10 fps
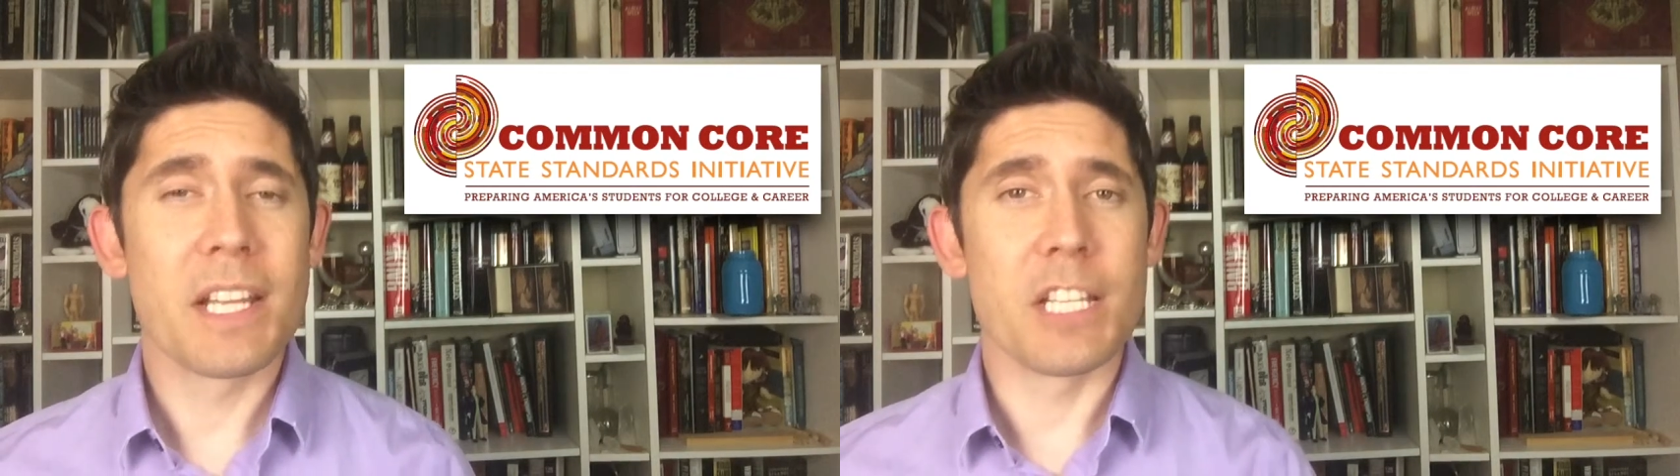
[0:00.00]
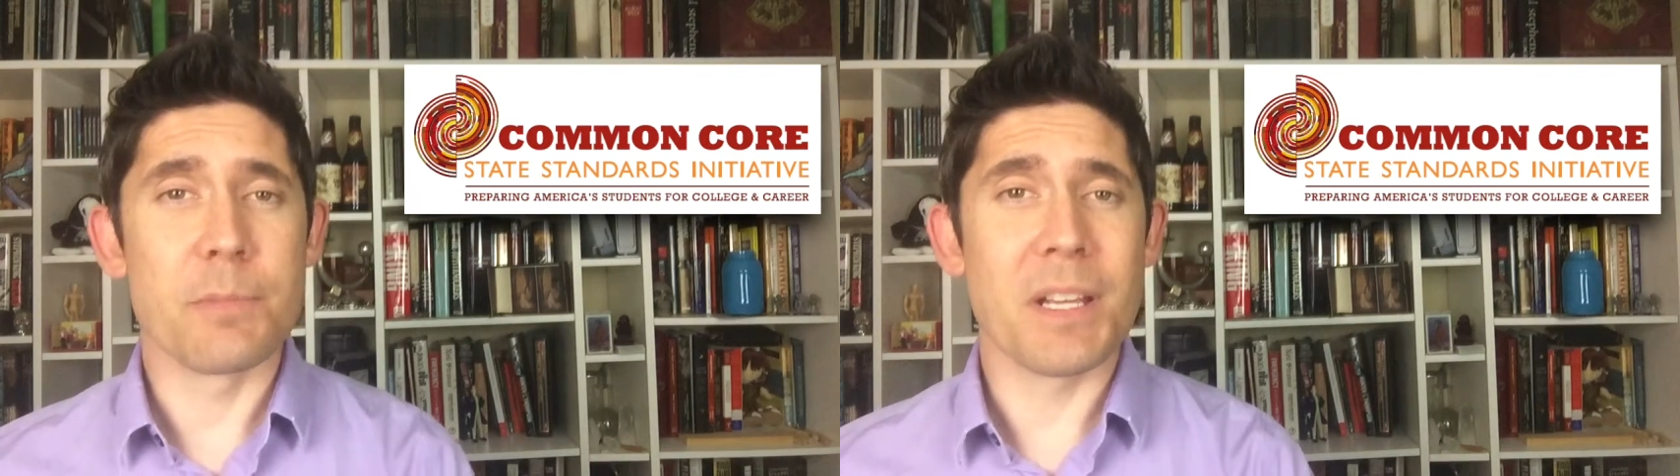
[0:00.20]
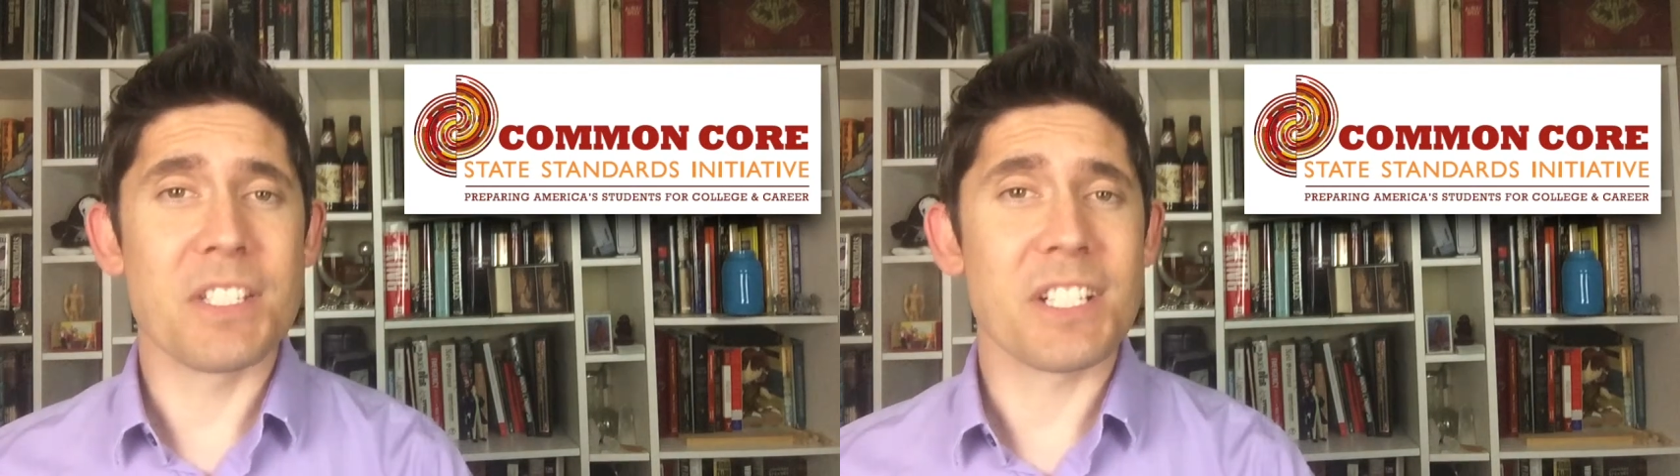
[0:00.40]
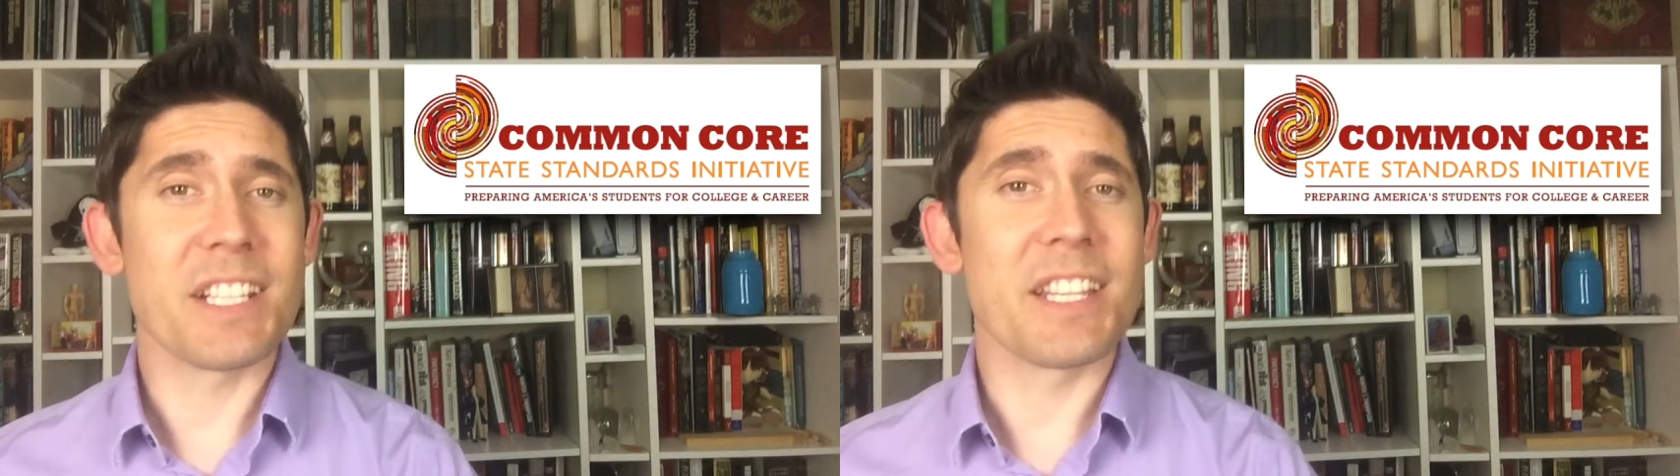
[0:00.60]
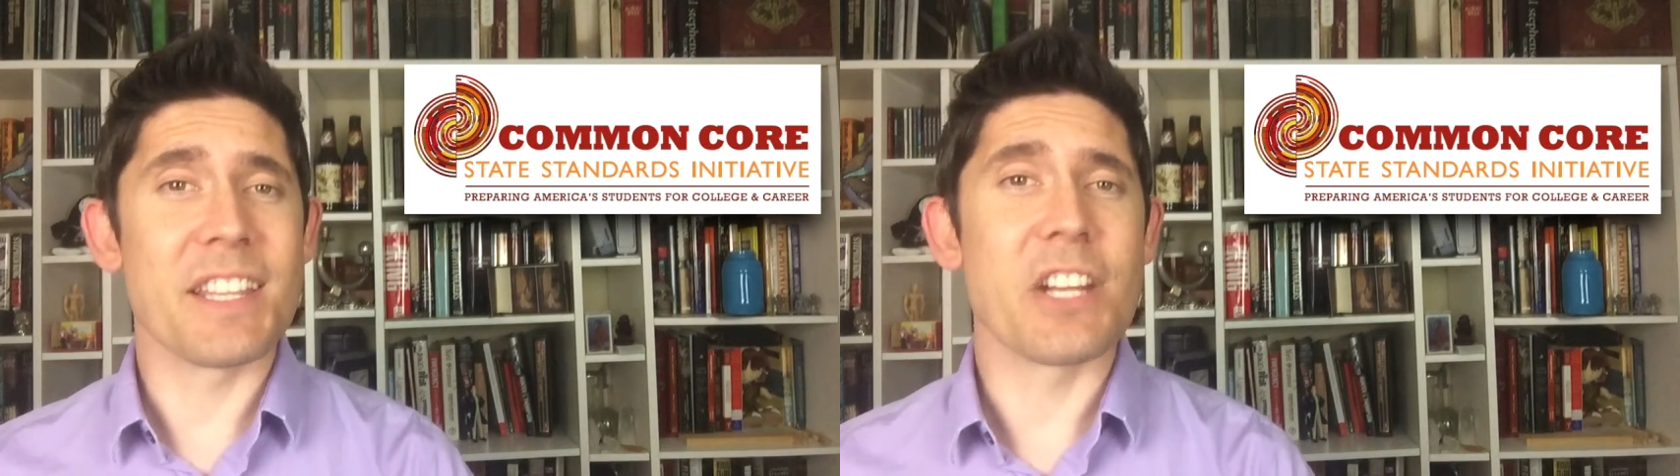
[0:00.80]
is basically
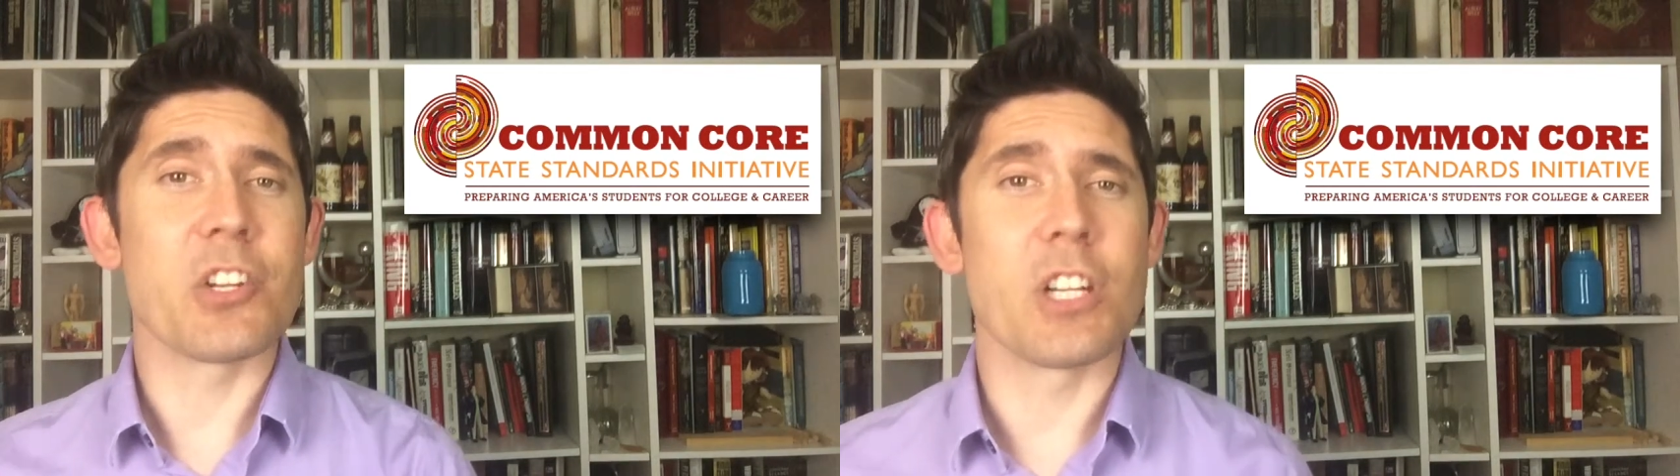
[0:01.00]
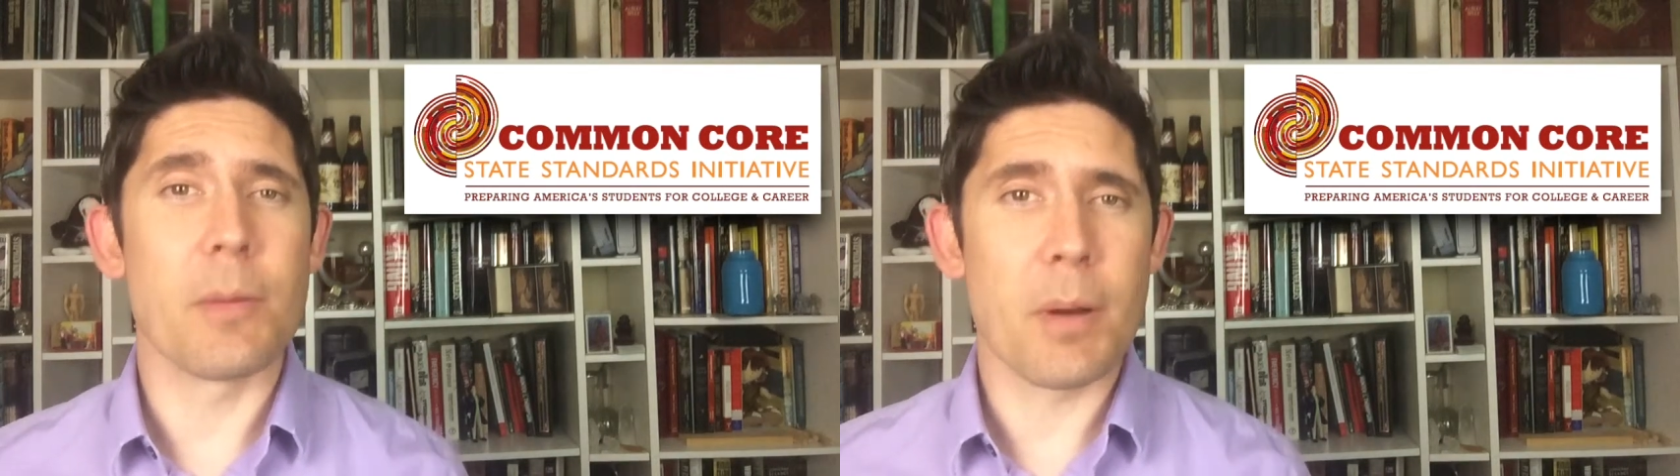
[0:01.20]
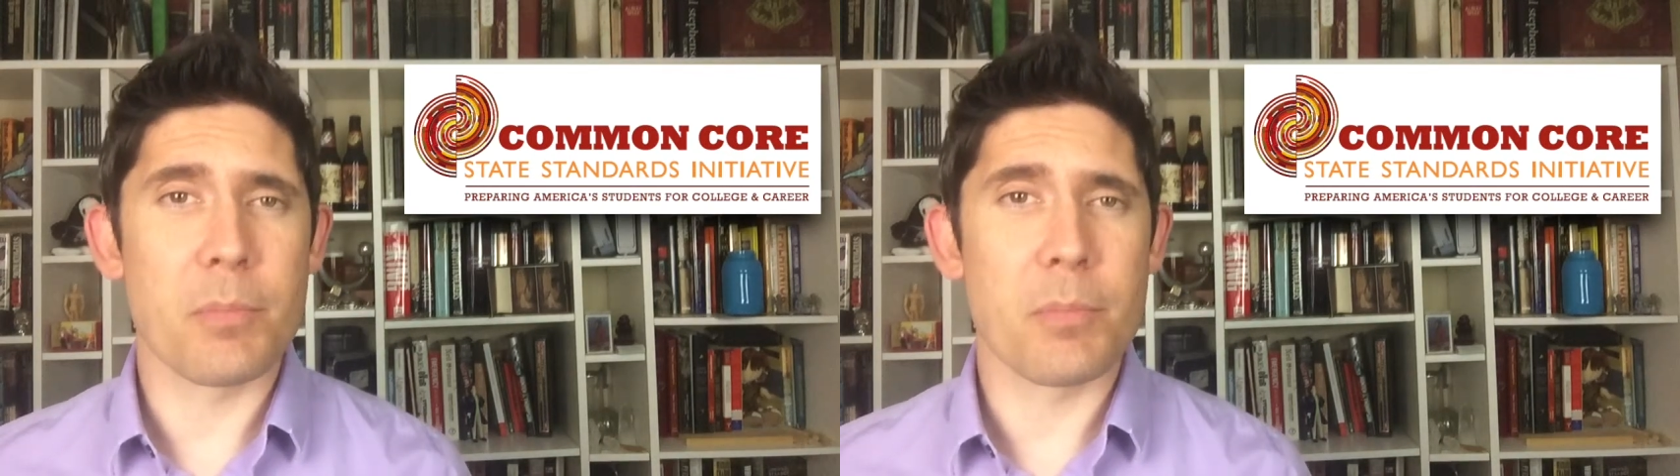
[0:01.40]
that they should come up